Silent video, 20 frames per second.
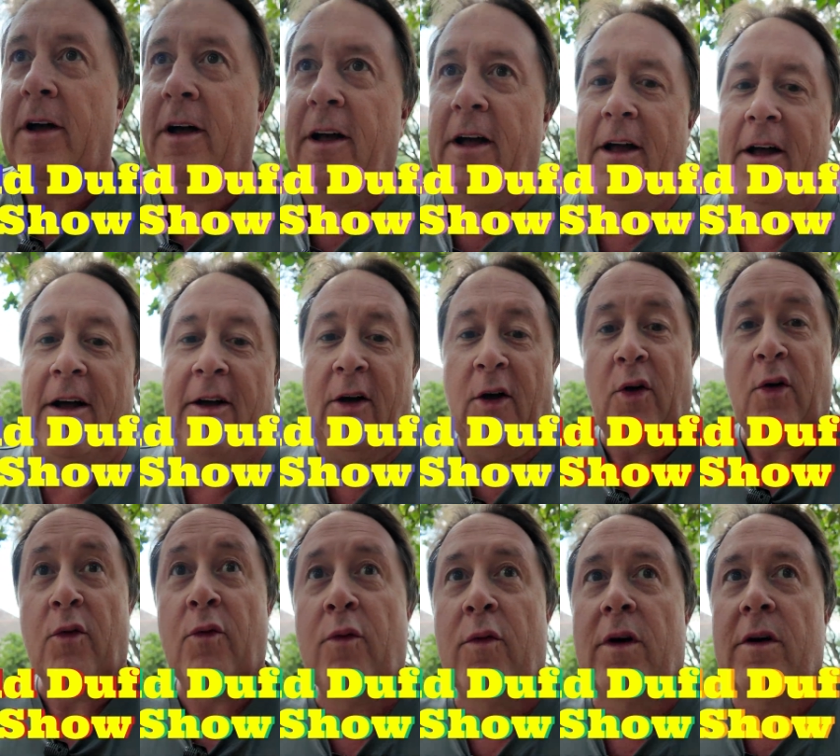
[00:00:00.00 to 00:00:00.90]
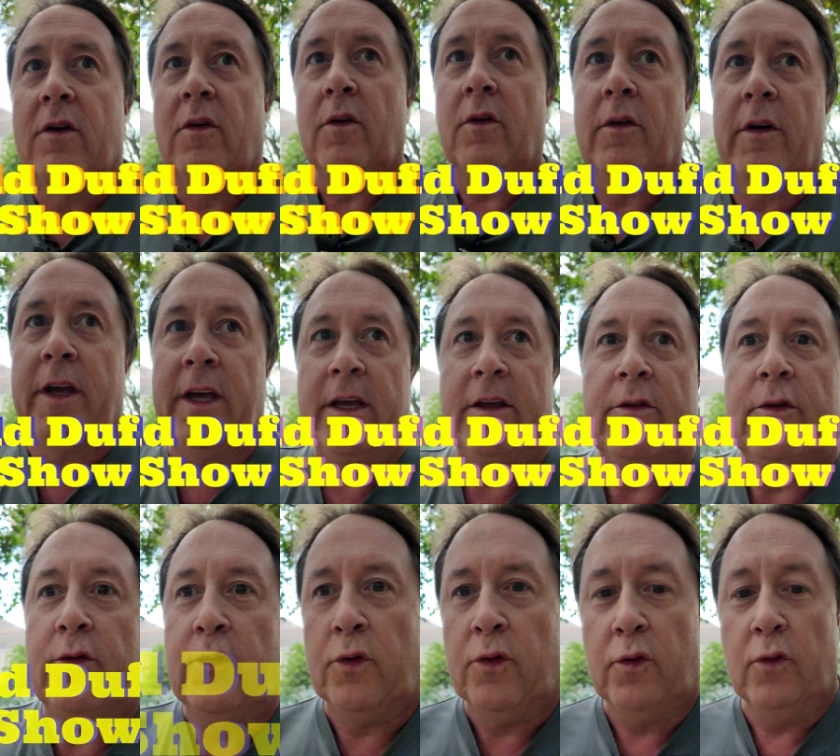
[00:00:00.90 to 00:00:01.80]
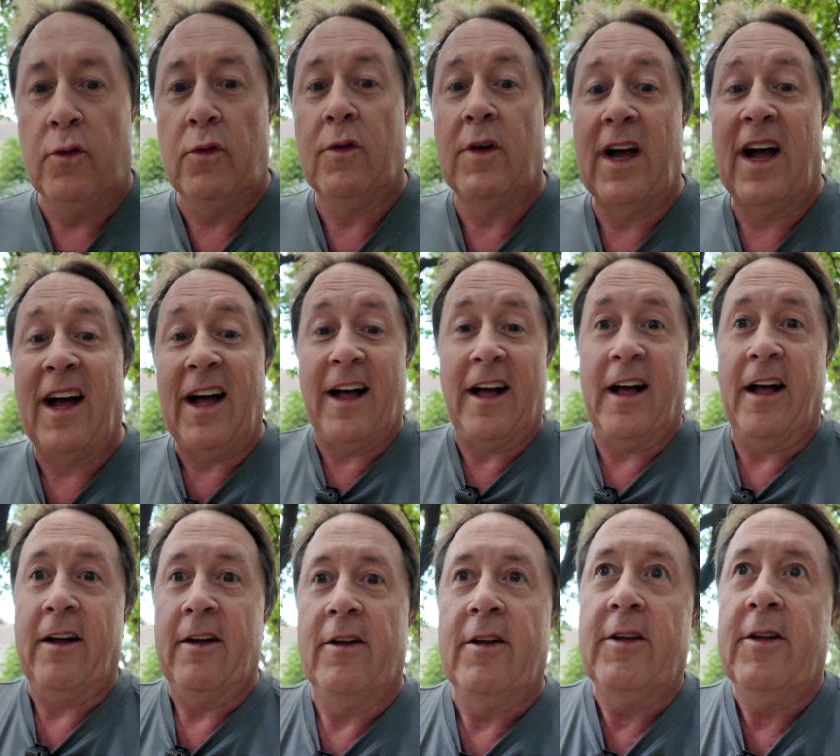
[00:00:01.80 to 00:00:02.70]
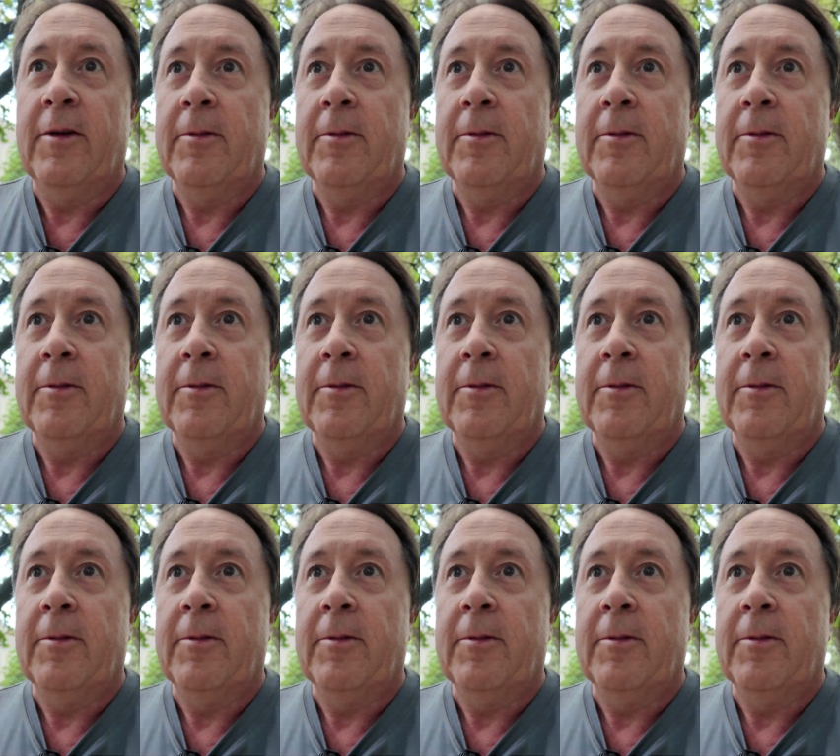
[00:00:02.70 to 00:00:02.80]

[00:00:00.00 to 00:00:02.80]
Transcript: uh, we're going to uh,